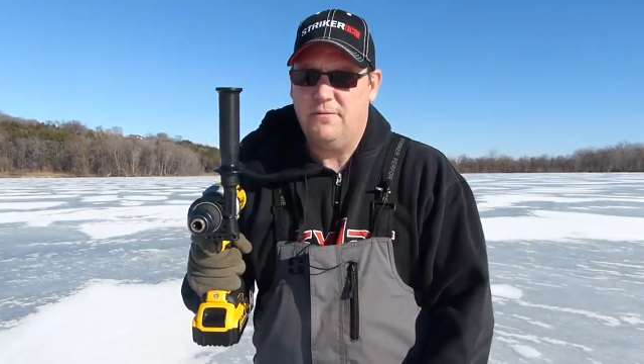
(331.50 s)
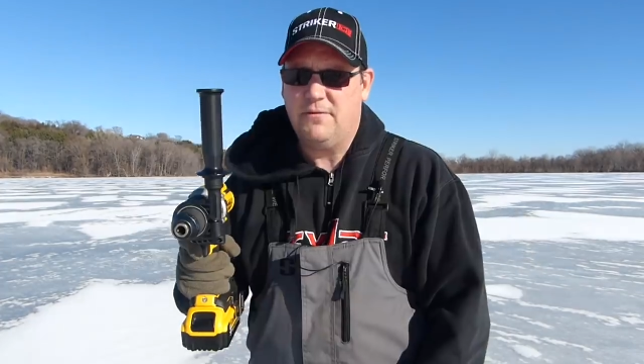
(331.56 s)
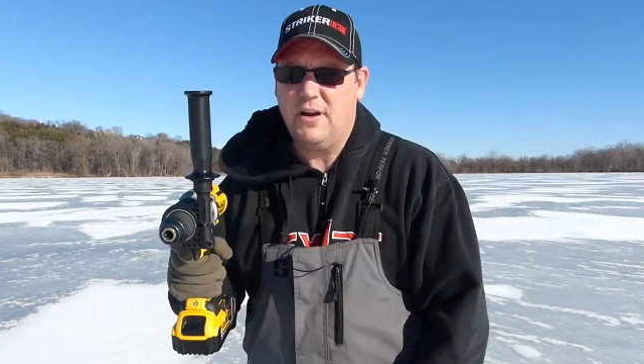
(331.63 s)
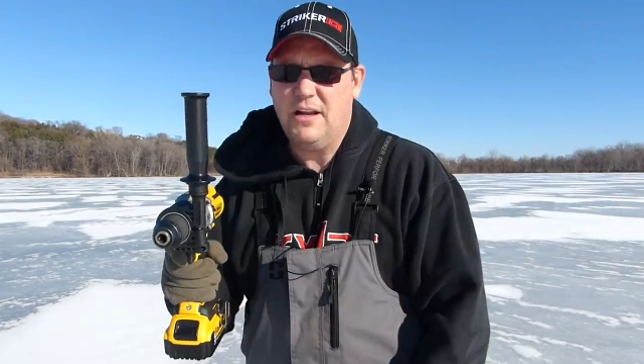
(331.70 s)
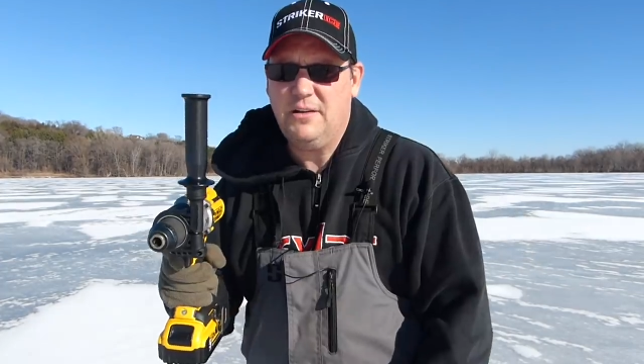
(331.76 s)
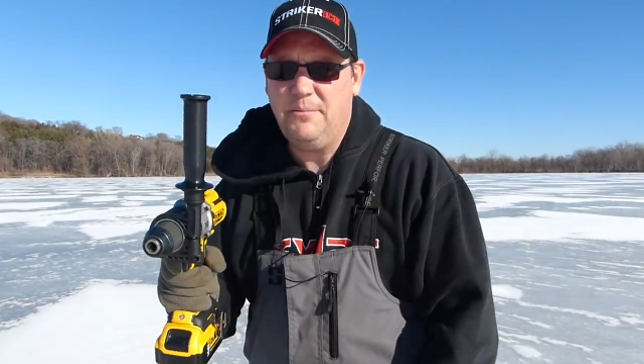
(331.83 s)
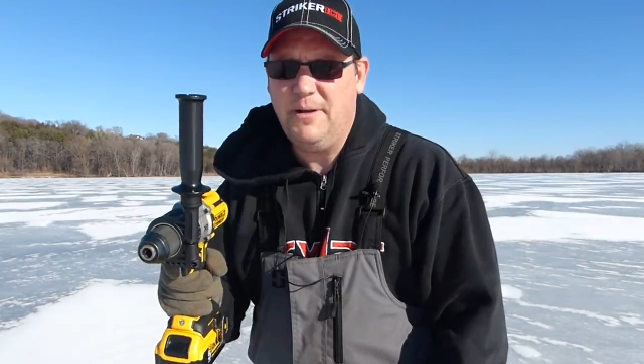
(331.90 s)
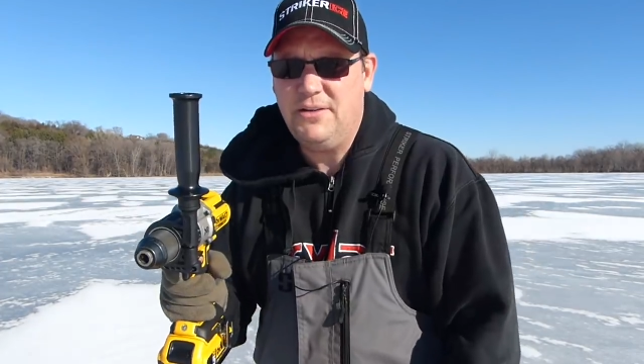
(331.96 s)

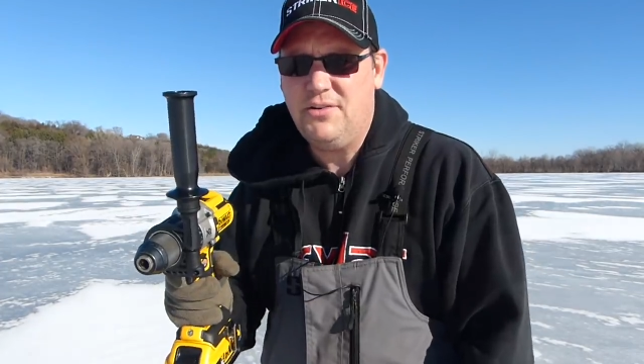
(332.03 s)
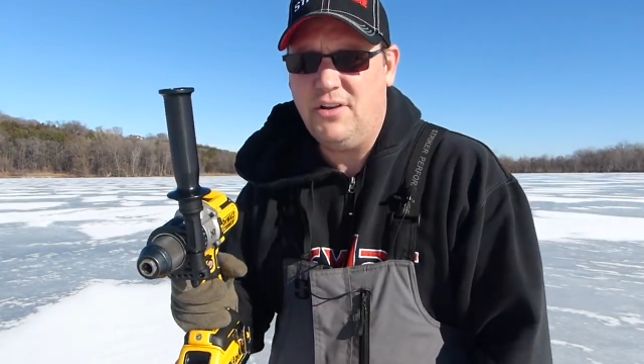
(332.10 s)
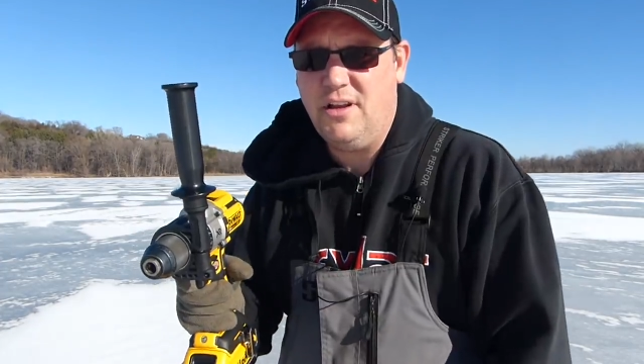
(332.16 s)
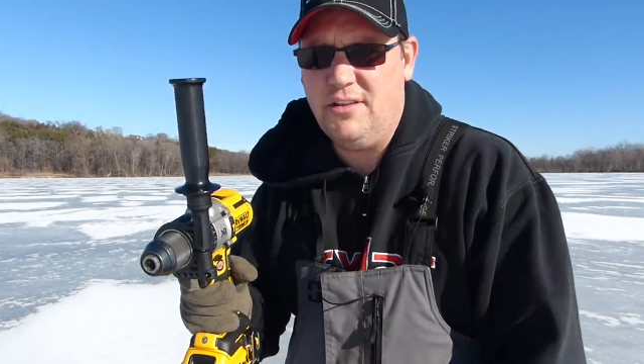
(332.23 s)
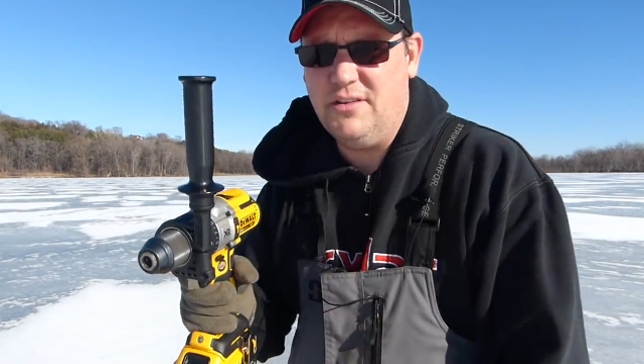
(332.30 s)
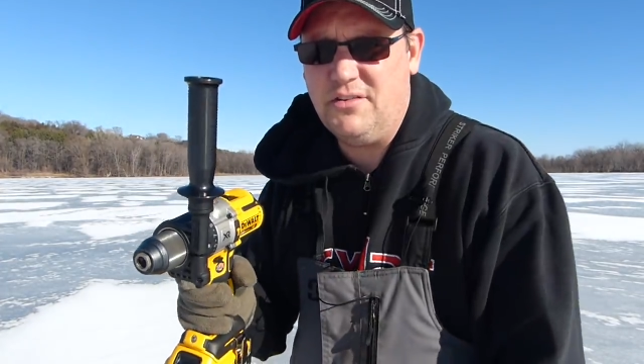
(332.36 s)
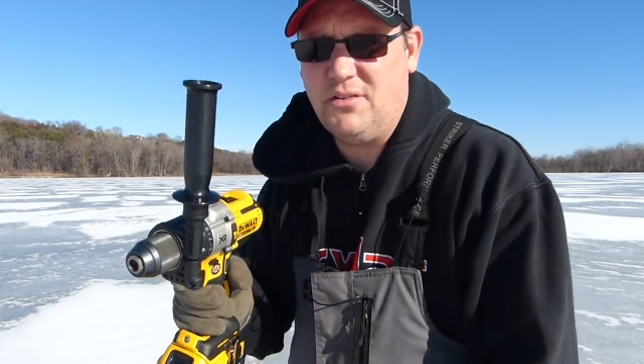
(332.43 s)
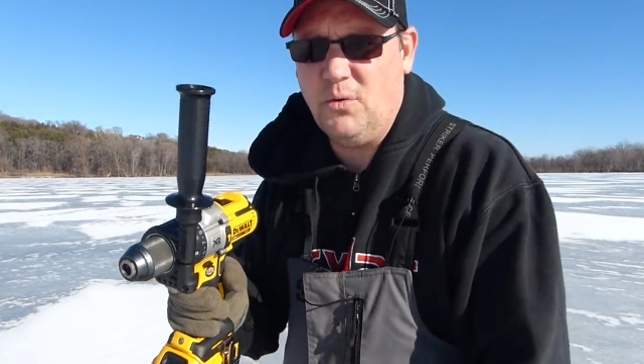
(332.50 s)
Forgot to mention
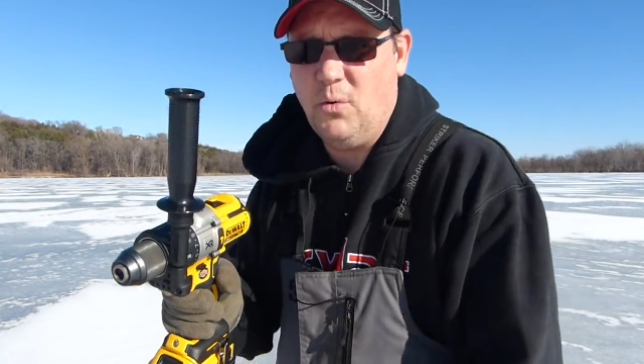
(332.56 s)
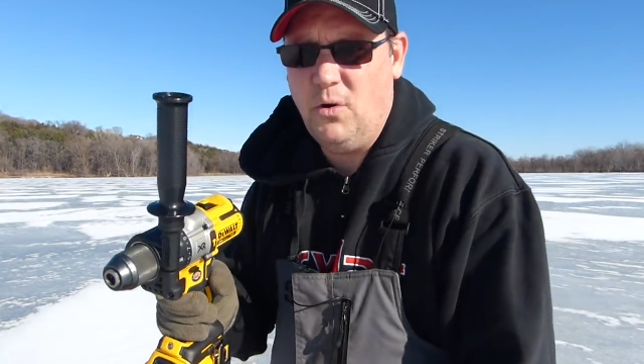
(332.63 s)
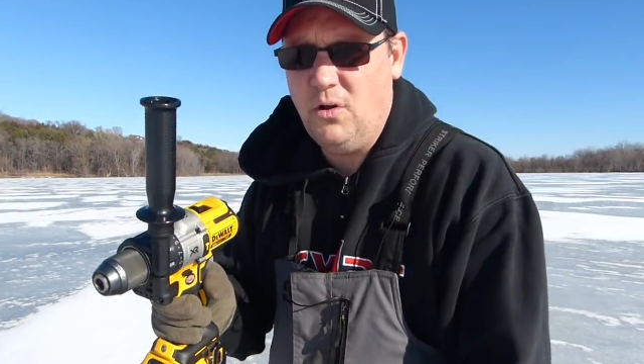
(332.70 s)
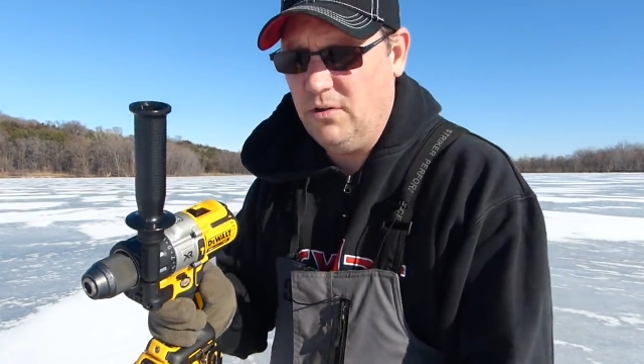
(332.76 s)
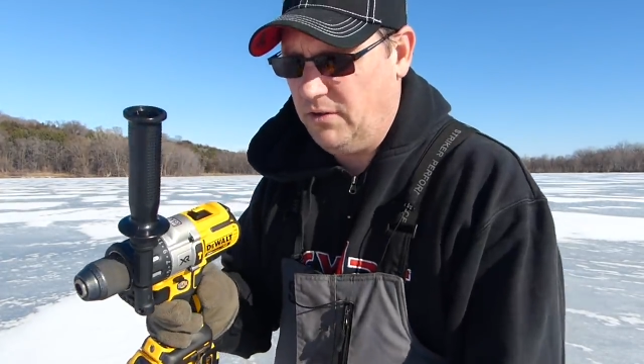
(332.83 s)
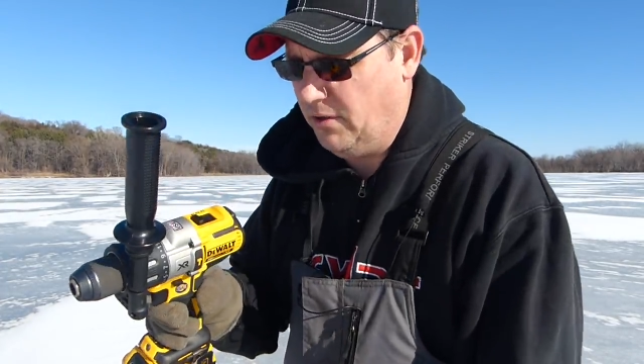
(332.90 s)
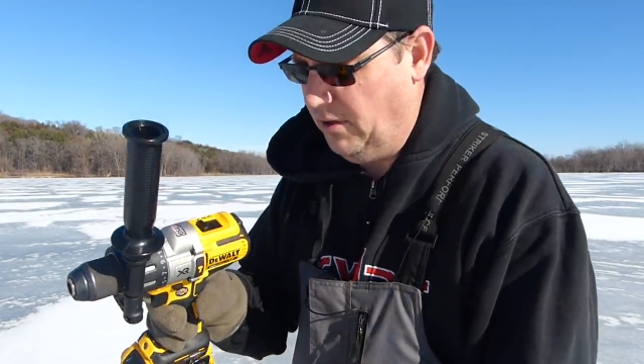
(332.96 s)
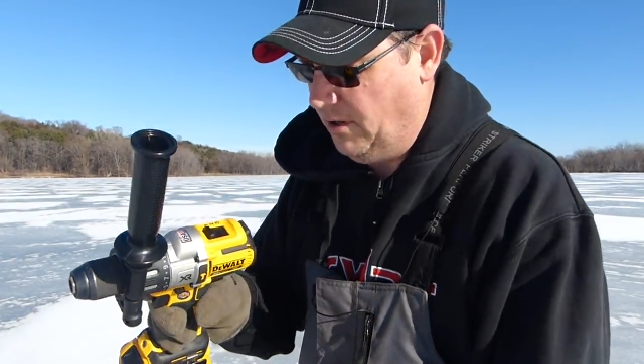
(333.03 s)
on this
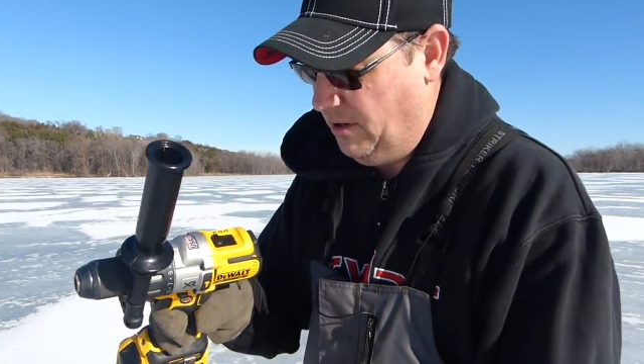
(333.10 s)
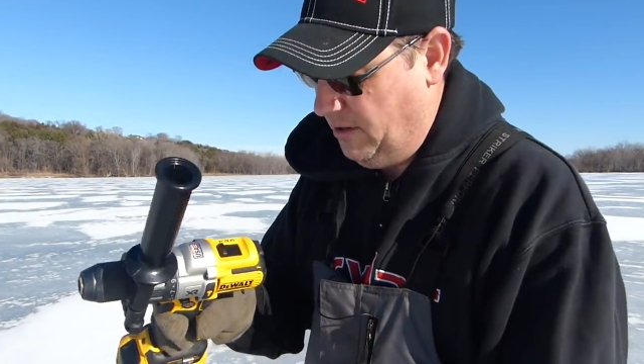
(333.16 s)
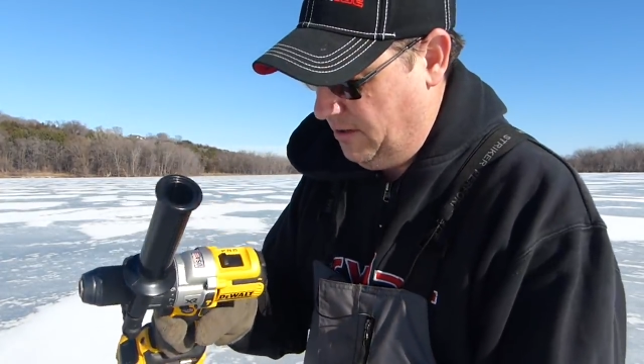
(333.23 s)
DeWalt,